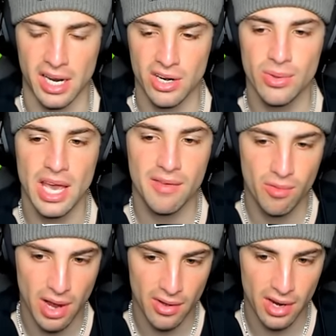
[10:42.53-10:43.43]
I know they have
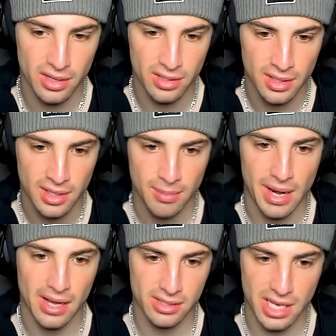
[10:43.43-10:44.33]
Groudon, but
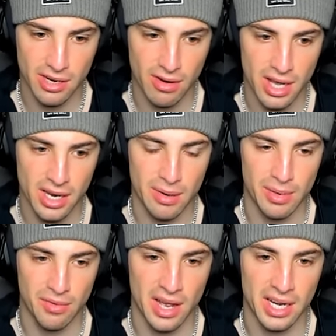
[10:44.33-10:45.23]
outside of Groudon,
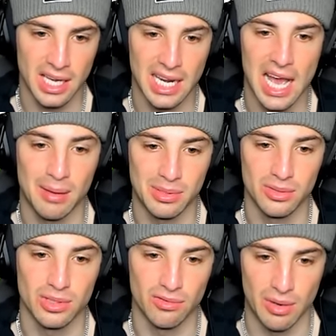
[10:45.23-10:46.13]
Miraidon can
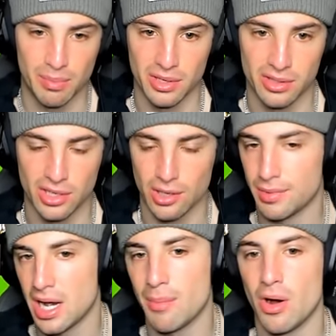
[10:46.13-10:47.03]
absolutely rip here, so
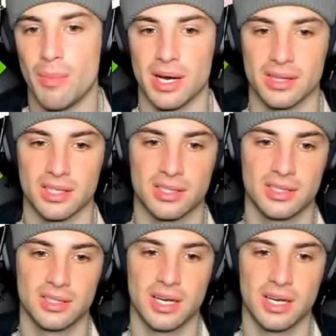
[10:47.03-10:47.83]
I'm all about this.